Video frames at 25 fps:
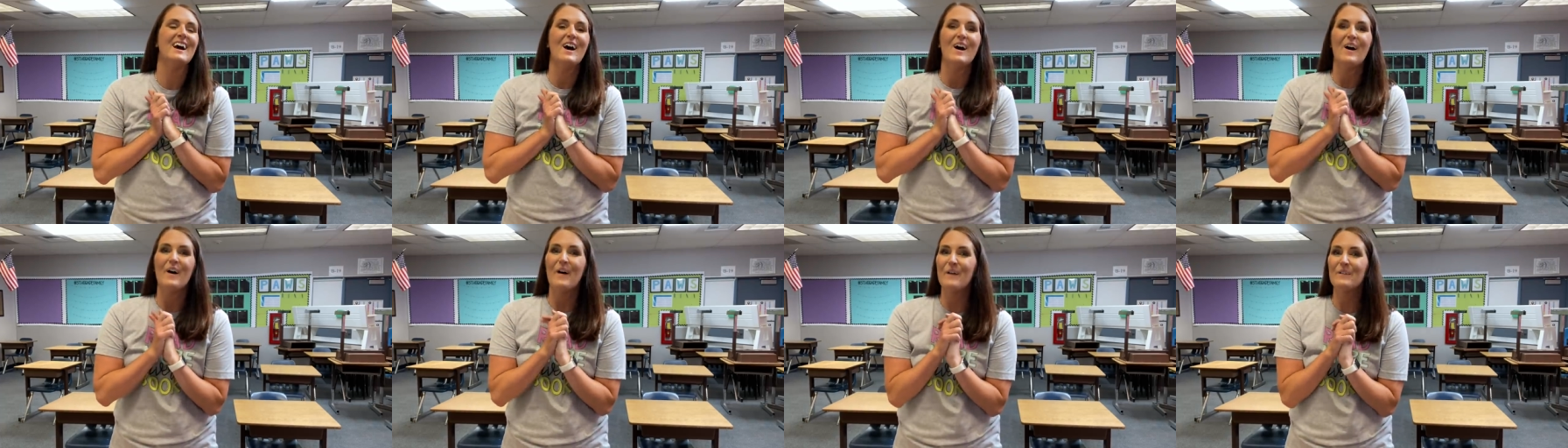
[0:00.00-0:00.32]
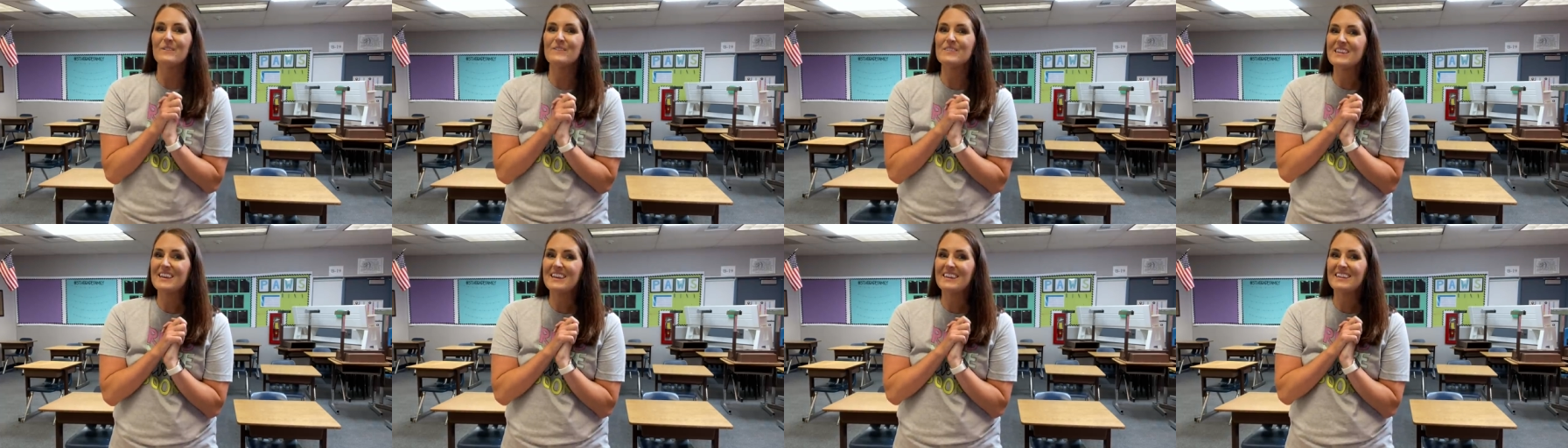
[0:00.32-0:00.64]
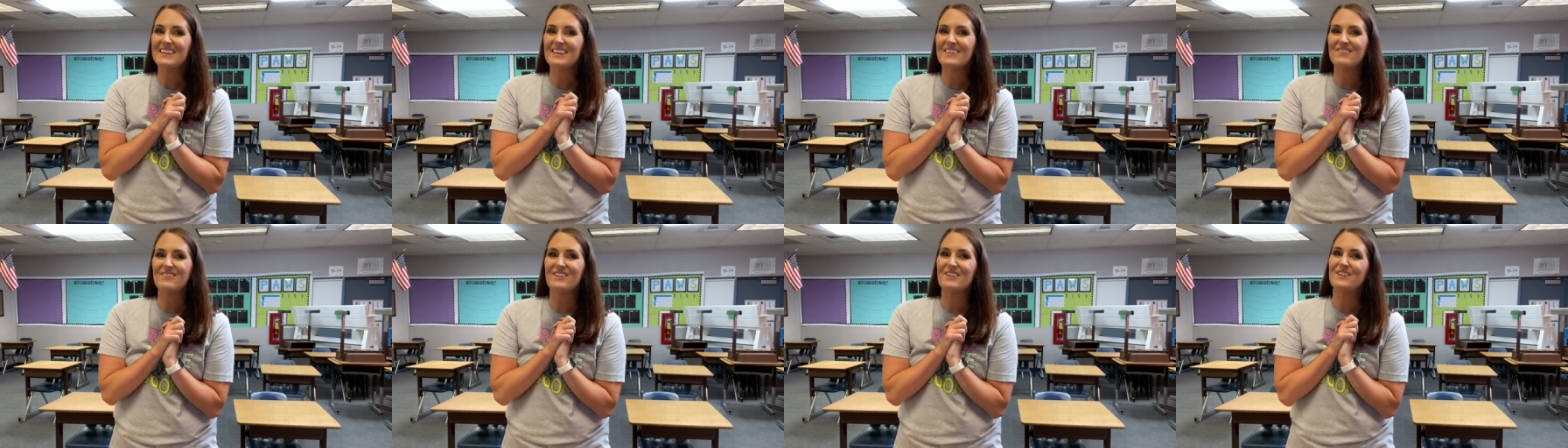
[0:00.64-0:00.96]
hopefully
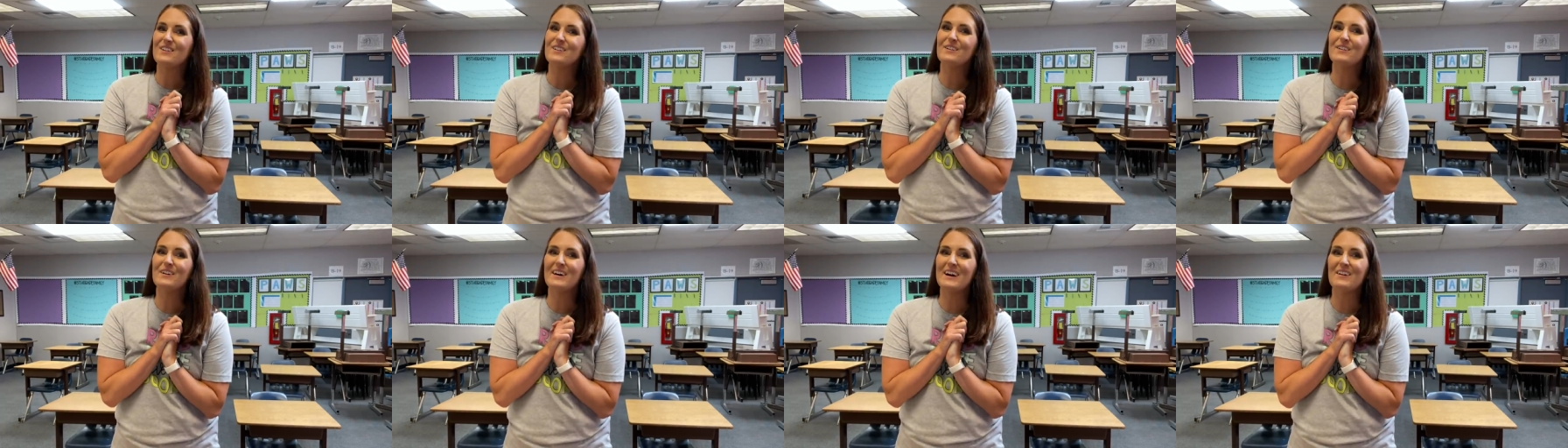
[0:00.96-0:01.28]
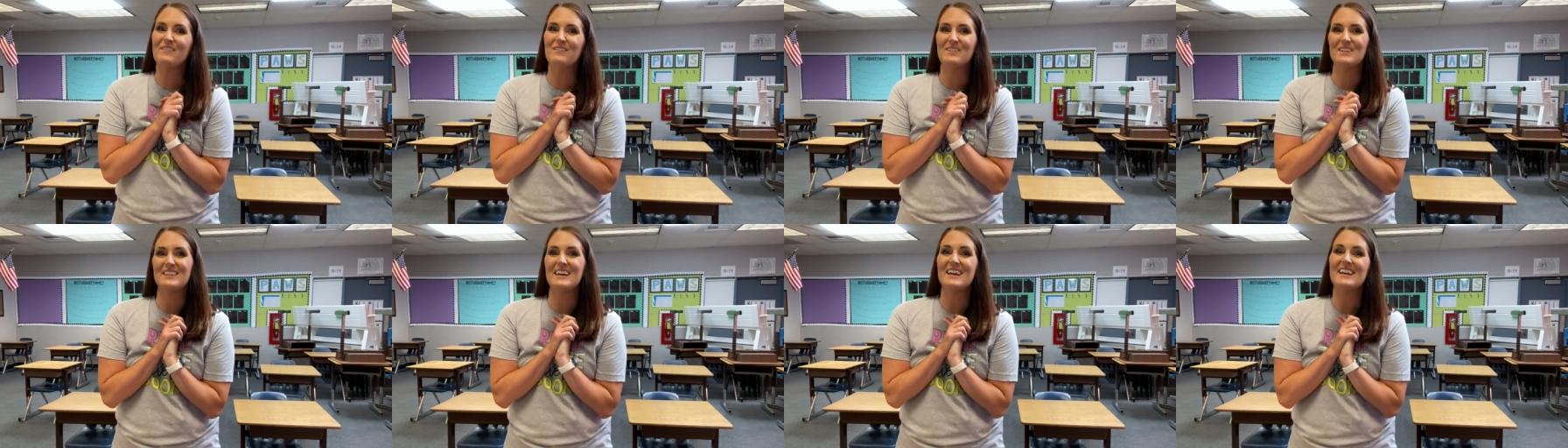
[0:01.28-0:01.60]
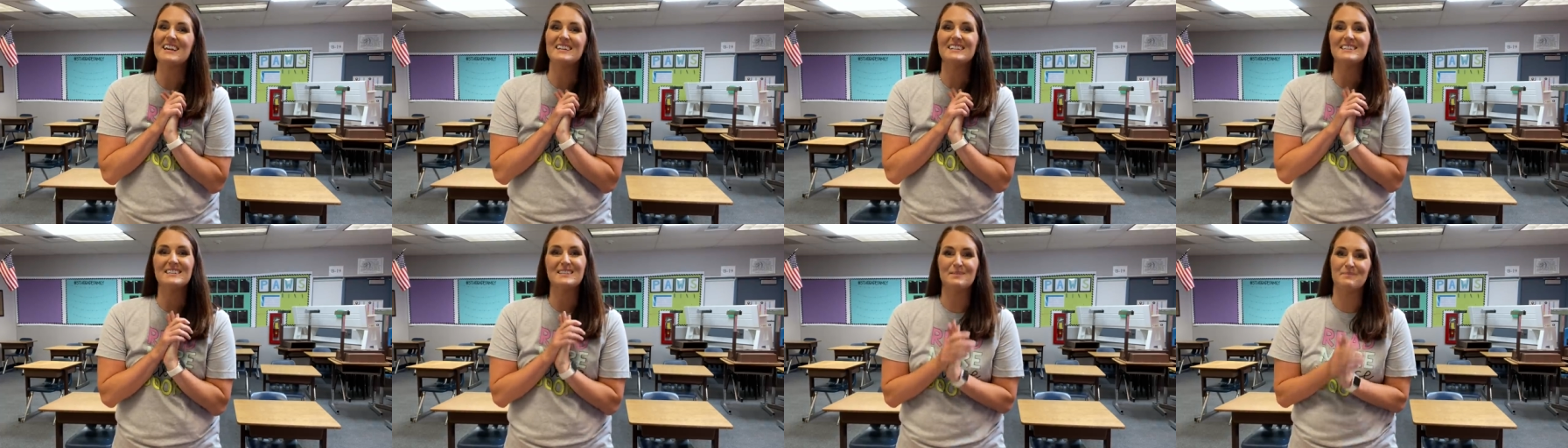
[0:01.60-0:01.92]
leave you with
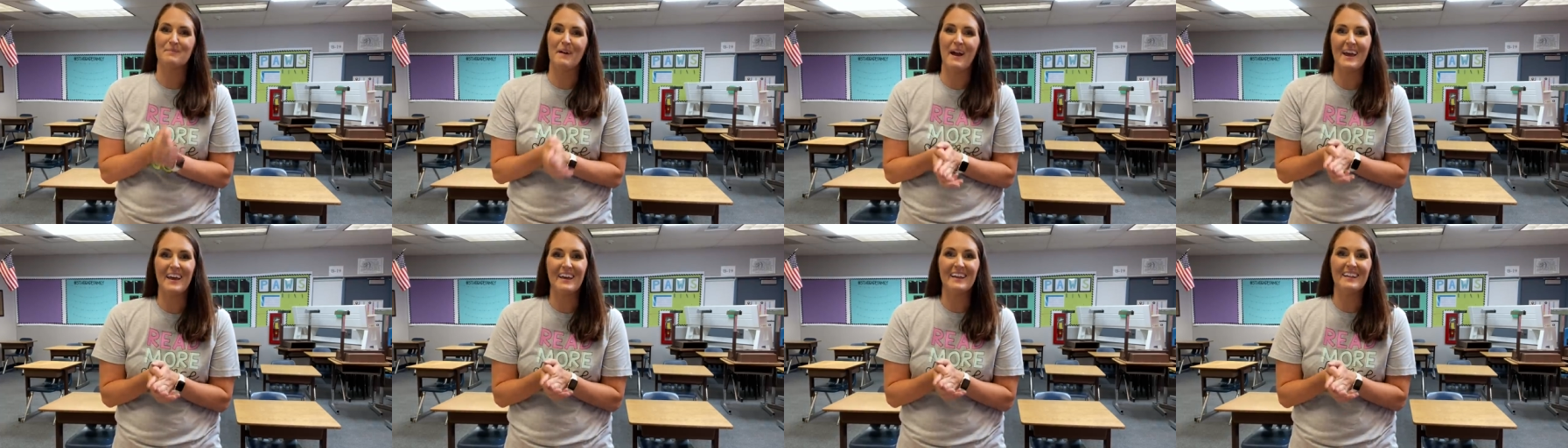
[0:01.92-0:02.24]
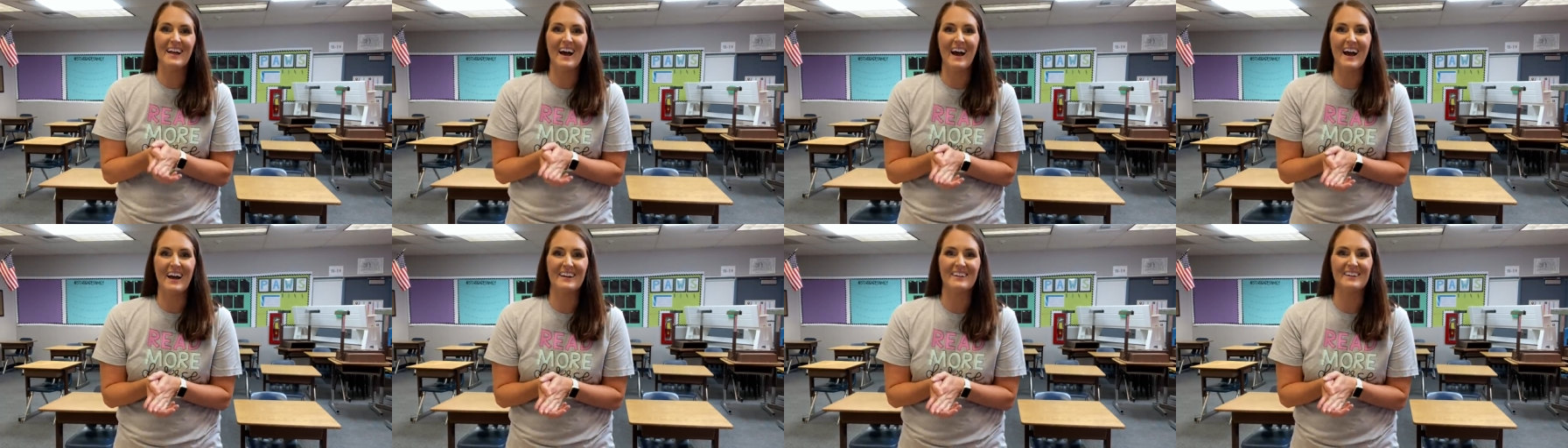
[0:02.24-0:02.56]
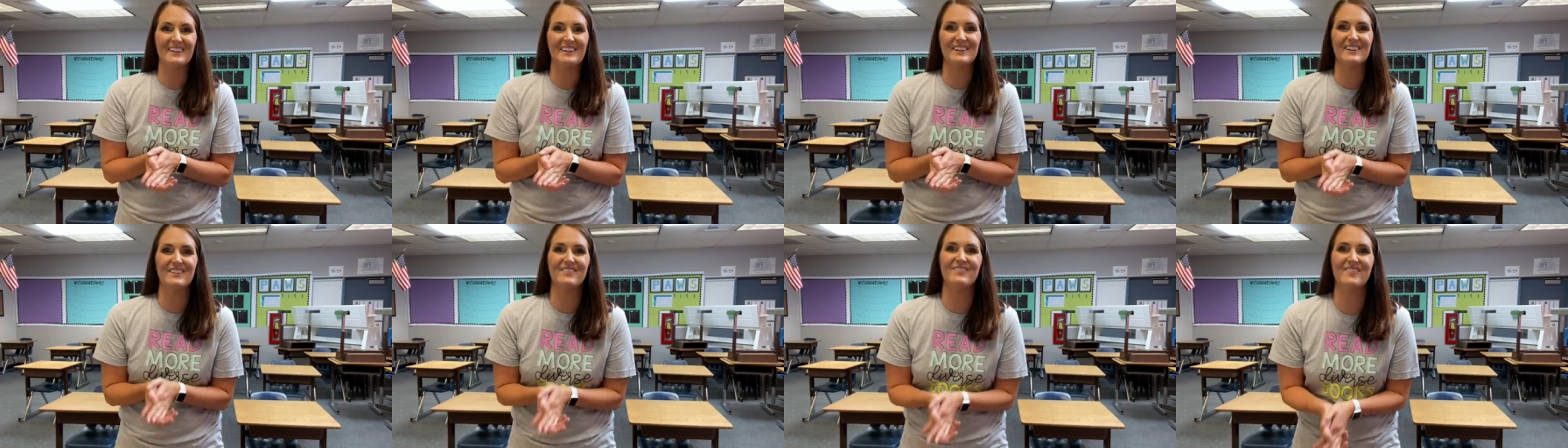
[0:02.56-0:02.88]
a smile on
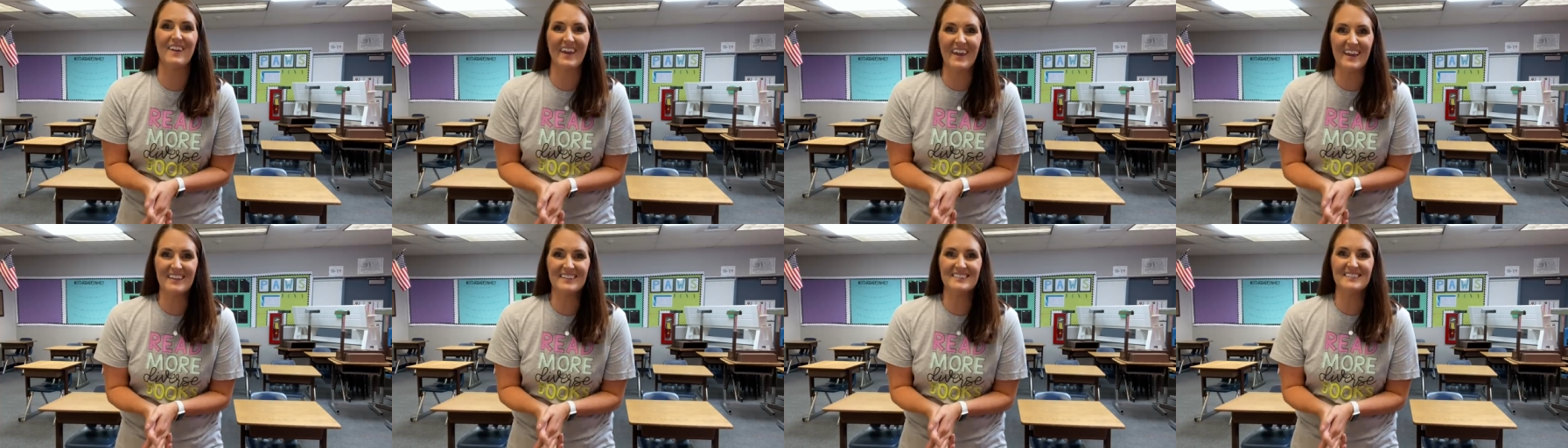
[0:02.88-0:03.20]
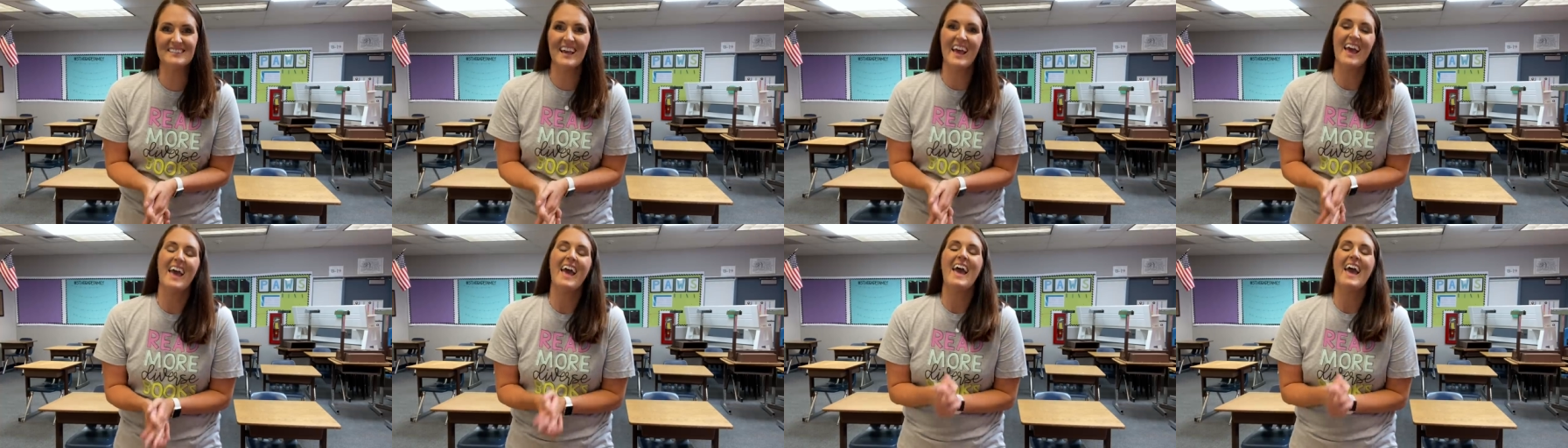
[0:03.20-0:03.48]
your face.